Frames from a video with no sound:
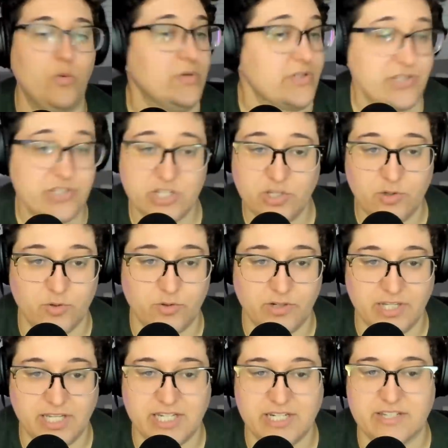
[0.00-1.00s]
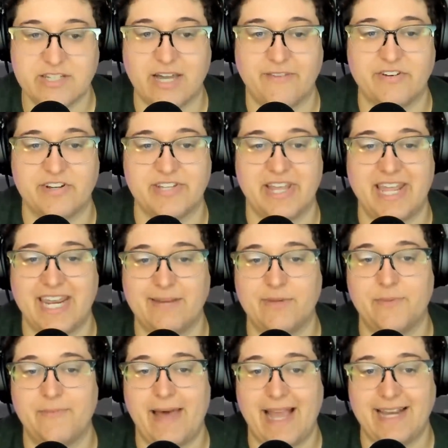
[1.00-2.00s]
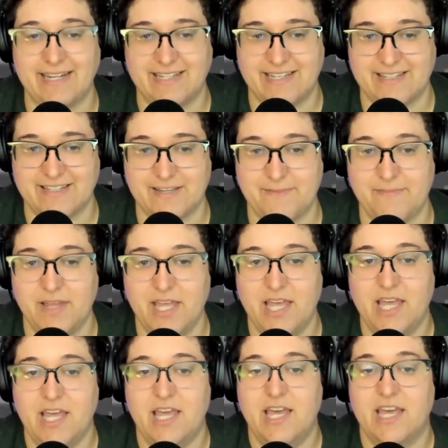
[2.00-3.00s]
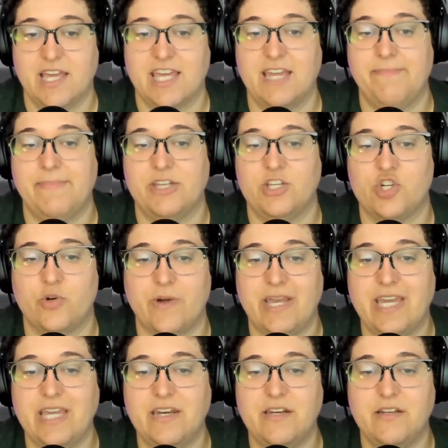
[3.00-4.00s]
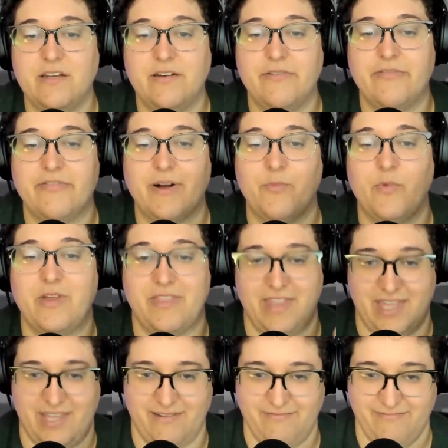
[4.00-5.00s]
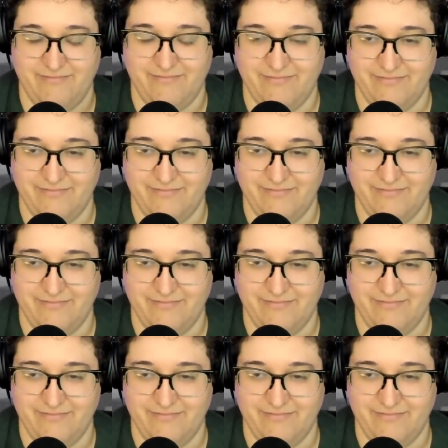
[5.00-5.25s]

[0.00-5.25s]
Well, soon he discovers that animal magnetism can be trained from within.